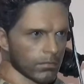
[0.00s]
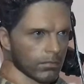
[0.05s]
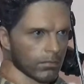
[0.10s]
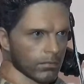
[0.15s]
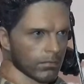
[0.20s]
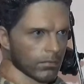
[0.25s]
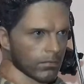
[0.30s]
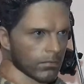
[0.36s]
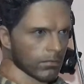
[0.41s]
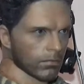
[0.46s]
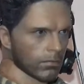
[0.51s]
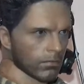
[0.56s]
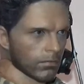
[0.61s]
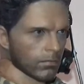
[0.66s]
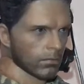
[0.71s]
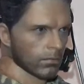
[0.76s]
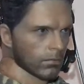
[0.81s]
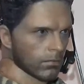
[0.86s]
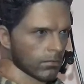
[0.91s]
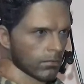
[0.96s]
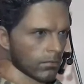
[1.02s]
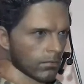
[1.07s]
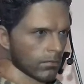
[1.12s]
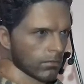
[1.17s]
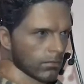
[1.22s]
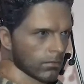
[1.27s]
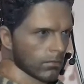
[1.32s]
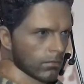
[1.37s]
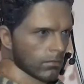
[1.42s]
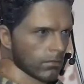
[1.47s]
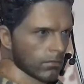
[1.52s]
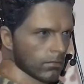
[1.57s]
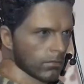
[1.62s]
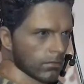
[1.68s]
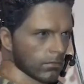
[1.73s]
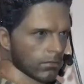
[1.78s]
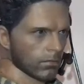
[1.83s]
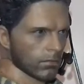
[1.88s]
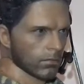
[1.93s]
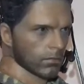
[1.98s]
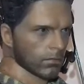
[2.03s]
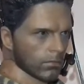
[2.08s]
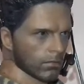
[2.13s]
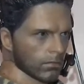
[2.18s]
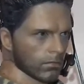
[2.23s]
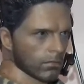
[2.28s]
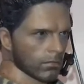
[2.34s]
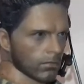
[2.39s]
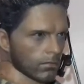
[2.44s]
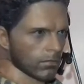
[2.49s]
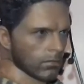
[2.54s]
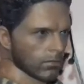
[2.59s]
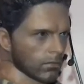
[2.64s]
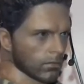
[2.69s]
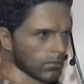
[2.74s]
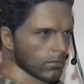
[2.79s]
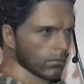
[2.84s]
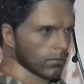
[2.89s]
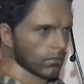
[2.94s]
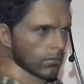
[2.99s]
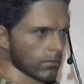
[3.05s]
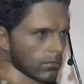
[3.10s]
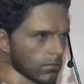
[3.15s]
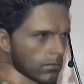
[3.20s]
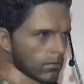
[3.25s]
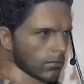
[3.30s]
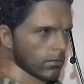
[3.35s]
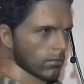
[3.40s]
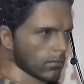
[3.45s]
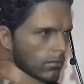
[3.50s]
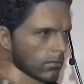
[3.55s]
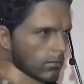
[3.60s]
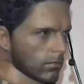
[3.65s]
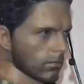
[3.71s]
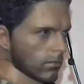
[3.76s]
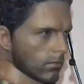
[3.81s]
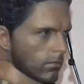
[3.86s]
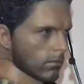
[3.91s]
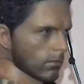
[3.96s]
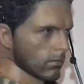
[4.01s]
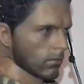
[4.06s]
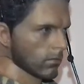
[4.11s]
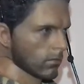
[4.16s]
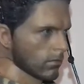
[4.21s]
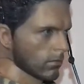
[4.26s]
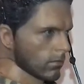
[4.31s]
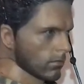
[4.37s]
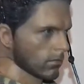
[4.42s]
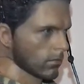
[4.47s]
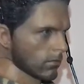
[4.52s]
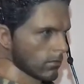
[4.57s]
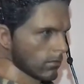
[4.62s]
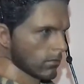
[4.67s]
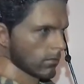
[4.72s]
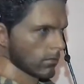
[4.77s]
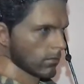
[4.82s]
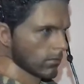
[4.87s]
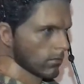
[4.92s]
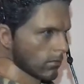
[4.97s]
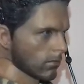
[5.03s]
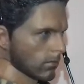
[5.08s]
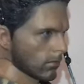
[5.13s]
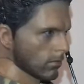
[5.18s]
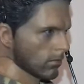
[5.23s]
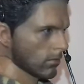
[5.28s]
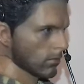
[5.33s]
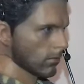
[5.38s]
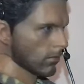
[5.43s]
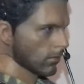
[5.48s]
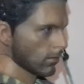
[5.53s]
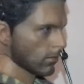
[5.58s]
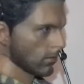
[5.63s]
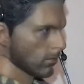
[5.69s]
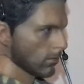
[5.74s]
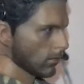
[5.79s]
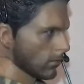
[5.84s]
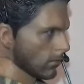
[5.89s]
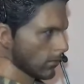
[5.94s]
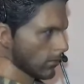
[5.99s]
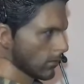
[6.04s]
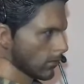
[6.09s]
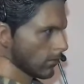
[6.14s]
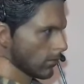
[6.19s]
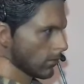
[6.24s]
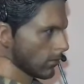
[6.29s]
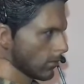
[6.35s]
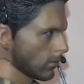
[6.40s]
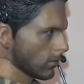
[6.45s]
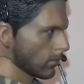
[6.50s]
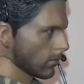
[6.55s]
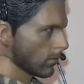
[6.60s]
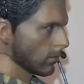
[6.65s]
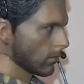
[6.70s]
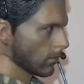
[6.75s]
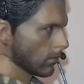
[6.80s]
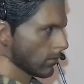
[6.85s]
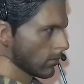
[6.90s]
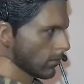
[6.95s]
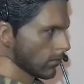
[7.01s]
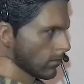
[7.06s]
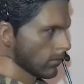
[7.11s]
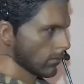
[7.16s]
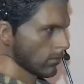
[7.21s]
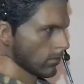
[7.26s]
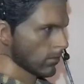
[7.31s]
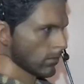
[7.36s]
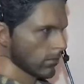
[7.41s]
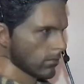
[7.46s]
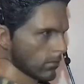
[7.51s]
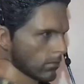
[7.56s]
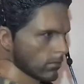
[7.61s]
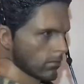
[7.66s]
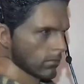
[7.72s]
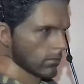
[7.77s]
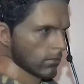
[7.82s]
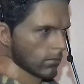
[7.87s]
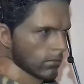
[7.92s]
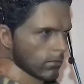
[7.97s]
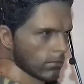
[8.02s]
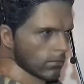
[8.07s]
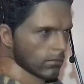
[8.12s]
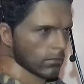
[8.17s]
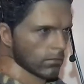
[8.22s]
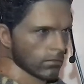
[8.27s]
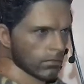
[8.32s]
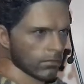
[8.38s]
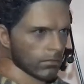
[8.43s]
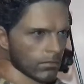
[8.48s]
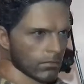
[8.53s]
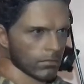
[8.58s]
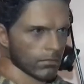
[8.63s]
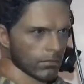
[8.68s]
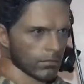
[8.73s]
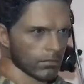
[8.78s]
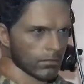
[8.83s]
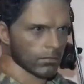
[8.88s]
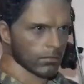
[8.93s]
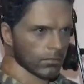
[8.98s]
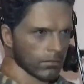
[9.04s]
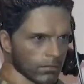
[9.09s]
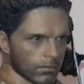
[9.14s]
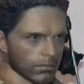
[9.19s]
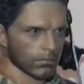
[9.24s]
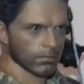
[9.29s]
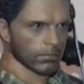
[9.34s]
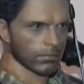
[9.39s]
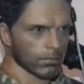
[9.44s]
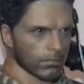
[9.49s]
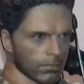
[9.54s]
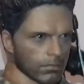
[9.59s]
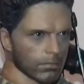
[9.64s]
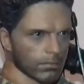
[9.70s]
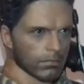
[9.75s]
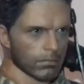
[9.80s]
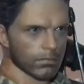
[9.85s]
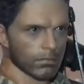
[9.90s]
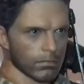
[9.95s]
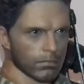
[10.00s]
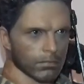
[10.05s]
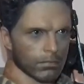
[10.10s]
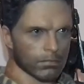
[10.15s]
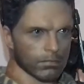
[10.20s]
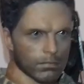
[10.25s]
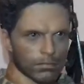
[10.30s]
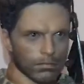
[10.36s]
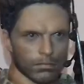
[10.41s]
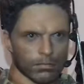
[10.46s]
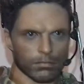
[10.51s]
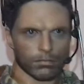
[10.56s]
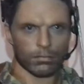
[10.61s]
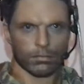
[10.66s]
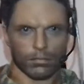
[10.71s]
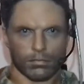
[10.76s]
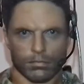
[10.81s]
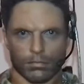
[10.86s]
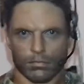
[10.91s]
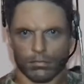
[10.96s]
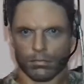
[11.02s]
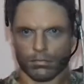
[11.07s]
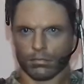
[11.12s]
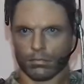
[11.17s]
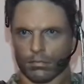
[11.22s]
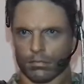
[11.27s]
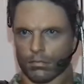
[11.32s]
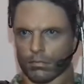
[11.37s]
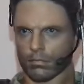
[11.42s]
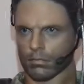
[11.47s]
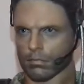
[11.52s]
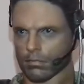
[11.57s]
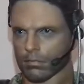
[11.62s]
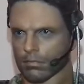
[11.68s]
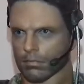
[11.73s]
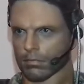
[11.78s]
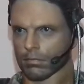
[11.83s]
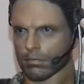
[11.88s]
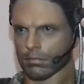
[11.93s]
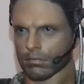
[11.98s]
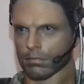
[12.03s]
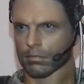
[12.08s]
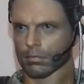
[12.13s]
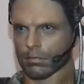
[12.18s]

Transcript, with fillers: This uh, sculpt is uh, of the Winter Soldier. Can't remember the actor's name, but oh yeah, did a side by side sort of picture